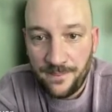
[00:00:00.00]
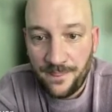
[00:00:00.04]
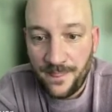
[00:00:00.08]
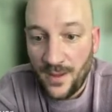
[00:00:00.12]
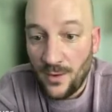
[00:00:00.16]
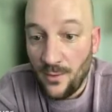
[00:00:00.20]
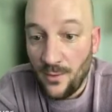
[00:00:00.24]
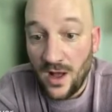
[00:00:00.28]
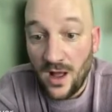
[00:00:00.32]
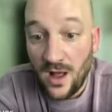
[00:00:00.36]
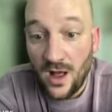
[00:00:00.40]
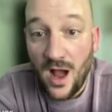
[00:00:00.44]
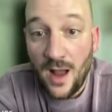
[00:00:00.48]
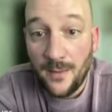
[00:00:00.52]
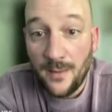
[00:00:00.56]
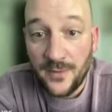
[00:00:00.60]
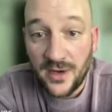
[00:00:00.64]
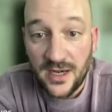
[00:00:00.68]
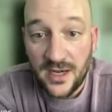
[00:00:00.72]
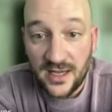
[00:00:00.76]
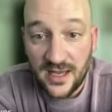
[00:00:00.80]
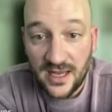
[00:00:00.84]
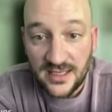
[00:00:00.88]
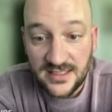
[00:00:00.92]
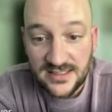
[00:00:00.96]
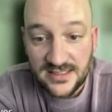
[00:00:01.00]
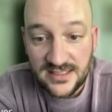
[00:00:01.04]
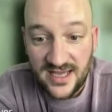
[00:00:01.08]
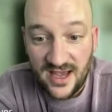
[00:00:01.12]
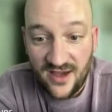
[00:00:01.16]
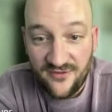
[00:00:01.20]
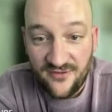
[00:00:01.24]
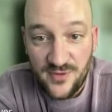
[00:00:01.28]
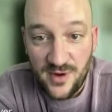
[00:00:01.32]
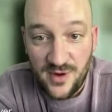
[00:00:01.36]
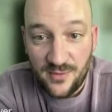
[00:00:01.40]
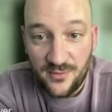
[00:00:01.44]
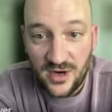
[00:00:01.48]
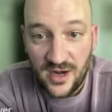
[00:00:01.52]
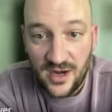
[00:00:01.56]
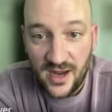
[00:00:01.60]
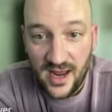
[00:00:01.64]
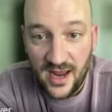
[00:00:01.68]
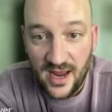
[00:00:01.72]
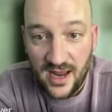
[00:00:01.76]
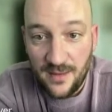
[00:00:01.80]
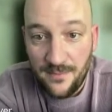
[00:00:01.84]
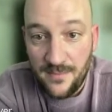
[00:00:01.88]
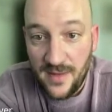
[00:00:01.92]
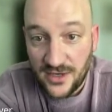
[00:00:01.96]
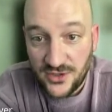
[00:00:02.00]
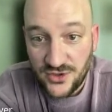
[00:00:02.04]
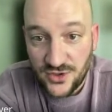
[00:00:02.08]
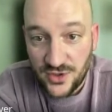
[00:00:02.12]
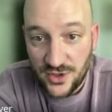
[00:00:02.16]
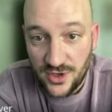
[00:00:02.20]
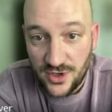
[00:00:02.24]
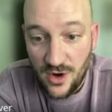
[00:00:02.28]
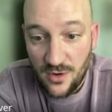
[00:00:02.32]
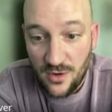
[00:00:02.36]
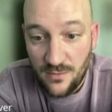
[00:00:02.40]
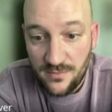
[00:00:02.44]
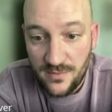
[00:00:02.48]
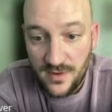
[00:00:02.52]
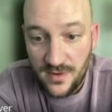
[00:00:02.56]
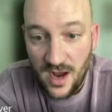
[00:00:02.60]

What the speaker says: Well, I'm going to get staff member A a metronome.